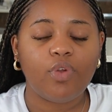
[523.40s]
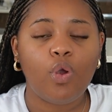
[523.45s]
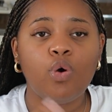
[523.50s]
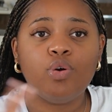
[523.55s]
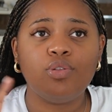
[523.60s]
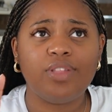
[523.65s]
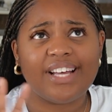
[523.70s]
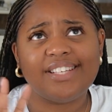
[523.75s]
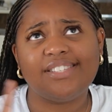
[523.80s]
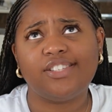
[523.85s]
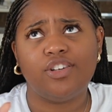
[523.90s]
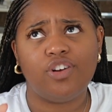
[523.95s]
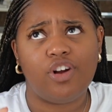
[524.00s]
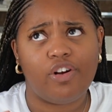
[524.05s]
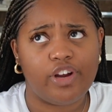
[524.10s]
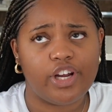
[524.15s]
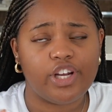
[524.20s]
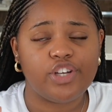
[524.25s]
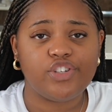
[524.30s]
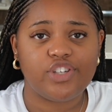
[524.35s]
or that
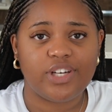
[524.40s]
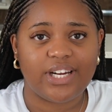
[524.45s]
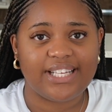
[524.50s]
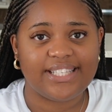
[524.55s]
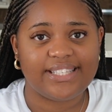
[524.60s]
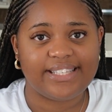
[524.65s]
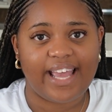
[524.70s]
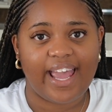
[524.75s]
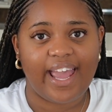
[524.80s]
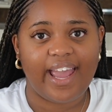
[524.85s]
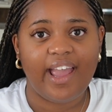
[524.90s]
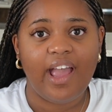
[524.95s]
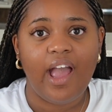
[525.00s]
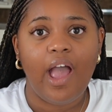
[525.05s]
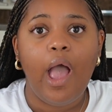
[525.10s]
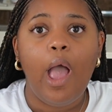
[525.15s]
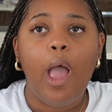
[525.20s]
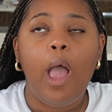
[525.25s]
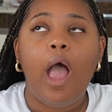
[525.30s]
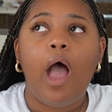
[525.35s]
scenario, should I say.
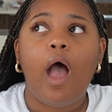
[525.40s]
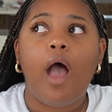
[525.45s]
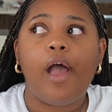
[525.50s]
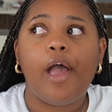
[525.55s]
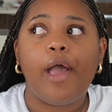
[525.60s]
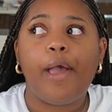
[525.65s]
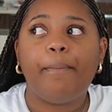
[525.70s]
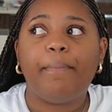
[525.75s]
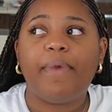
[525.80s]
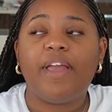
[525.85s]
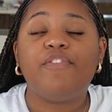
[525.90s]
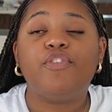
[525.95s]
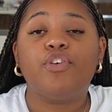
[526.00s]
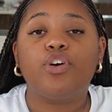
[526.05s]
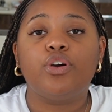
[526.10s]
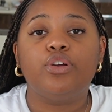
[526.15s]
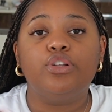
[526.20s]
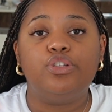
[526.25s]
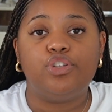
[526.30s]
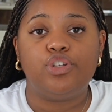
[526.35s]
If you're
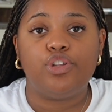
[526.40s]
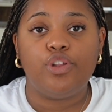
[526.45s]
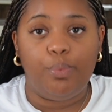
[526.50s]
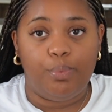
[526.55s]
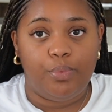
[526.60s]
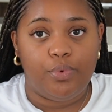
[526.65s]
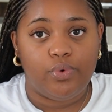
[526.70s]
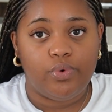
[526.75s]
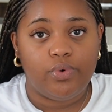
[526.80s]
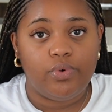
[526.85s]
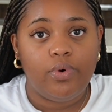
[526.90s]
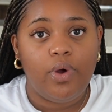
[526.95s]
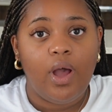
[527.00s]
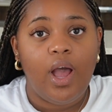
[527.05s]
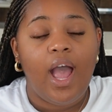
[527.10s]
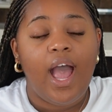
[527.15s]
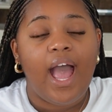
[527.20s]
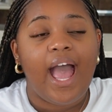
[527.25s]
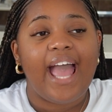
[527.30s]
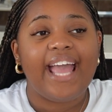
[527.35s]
going to the mall,
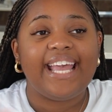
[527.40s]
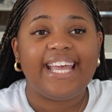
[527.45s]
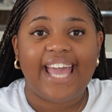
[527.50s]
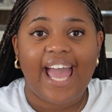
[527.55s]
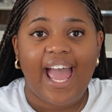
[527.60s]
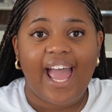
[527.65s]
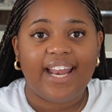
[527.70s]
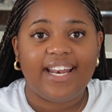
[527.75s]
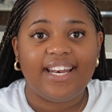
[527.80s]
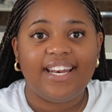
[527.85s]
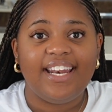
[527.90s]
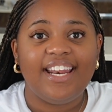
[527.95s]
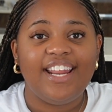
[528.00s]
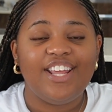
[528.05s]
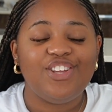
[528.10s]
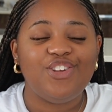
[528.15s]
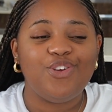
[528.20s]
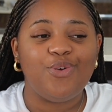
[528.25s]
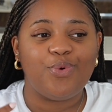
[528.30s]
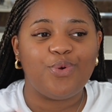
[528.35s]

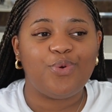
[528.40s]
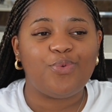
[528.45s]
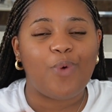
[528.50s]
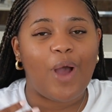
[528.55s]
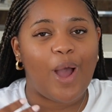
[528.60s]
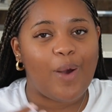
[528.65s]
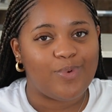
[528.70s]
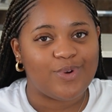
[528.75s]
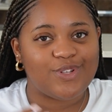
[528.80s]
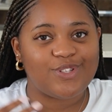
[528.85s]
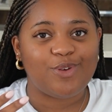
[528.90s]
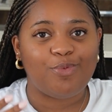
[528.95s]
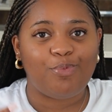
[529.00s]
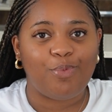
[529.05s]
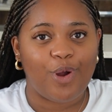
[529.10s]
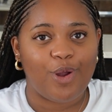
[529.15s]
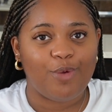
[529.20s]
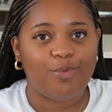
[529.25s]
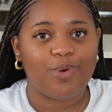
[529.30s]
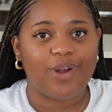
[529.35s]
again, you would wear what's
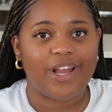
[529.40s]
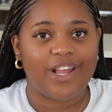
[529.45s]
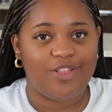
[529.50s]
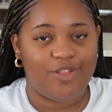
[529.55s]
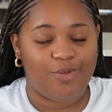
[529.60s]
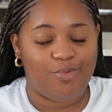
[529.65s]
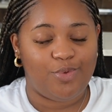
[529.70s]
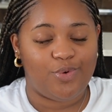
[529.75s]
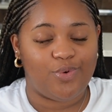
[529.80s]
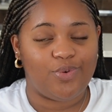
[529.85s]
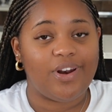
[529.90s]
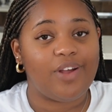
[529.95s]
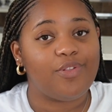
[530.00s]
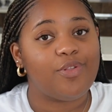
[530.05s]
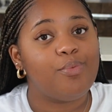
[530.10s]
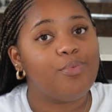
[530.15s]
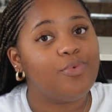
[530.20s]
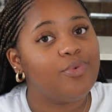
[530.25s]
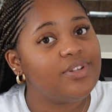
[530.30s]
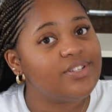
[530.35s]
appropriate in the mall. Now
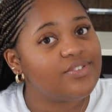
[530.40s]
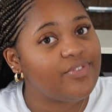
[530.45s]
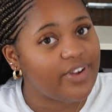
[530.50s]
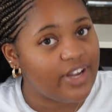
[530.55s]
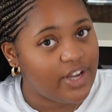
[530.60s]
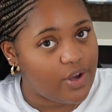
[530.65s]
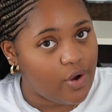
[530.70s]
the mall is very